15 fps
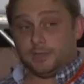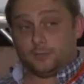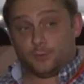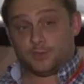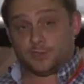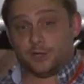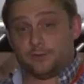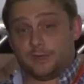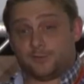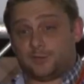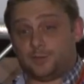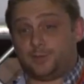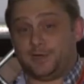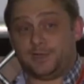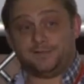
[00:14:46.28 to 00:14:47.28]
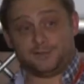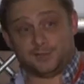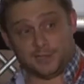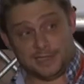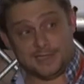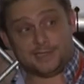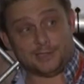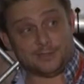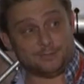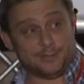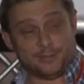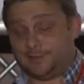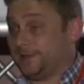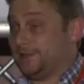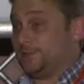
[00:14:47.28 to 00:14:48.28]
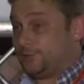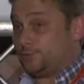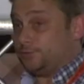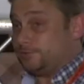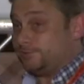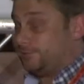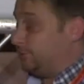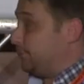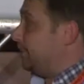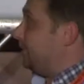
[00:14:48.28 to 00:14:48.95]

we don't have to pay for the heating bill. It's all free.